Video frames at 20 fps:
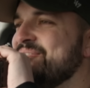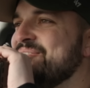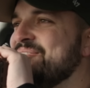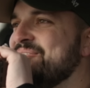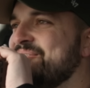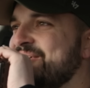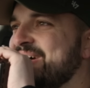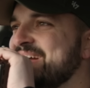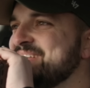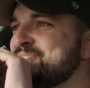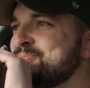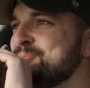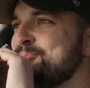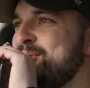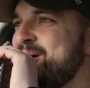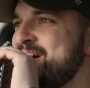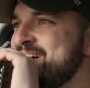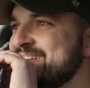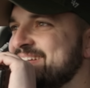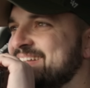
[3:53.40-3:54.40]
Which
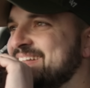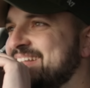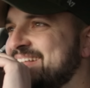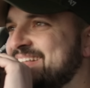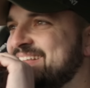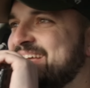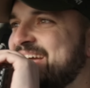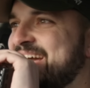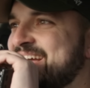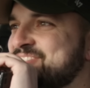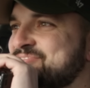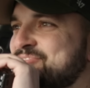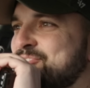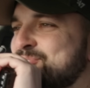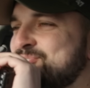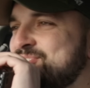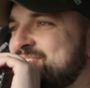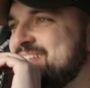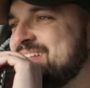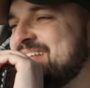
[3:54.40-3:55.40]
one?
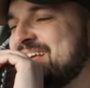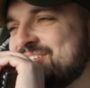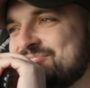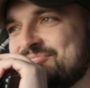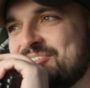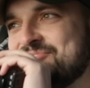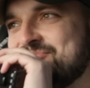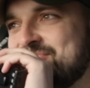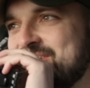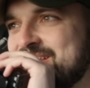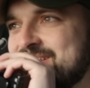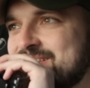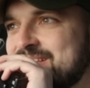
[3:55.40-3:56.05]
S14, S15,